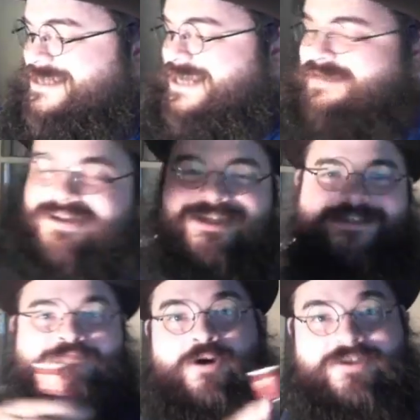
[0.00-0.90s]
gentlemen.
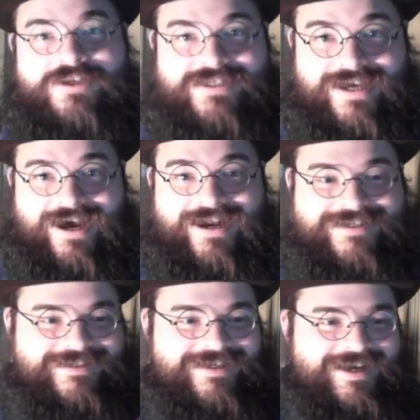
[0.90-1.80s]
Let's pour the
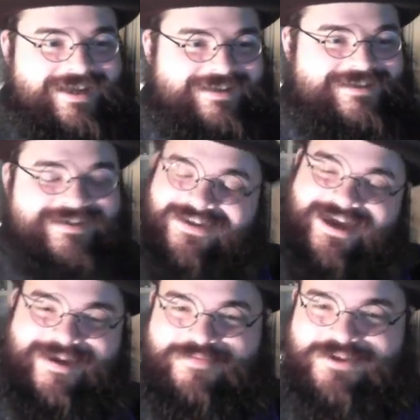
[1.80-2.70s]
scotch, let's light up a